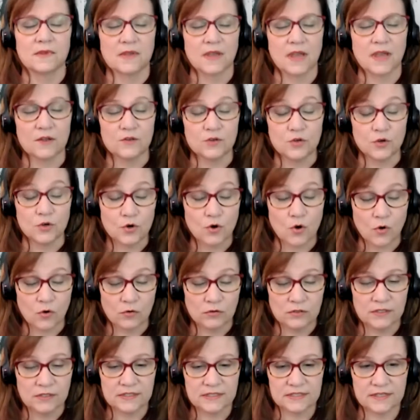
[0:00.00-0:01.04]
And your
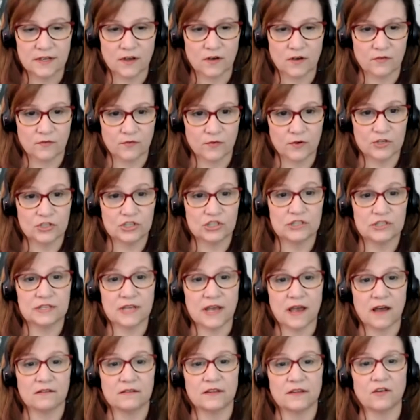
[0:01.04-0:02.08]
golden self reaches
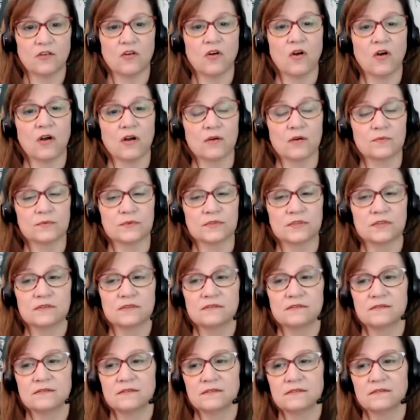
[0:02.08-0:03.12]
out their arms
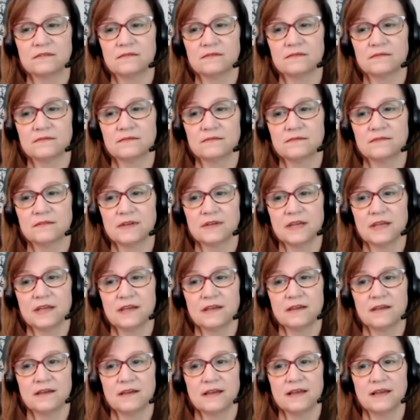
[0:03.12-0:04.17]

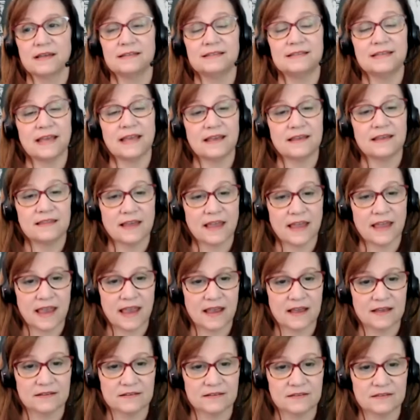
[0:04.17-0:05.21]
and take the
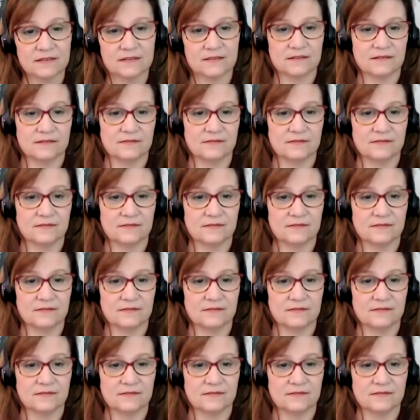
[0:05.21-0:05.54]
hands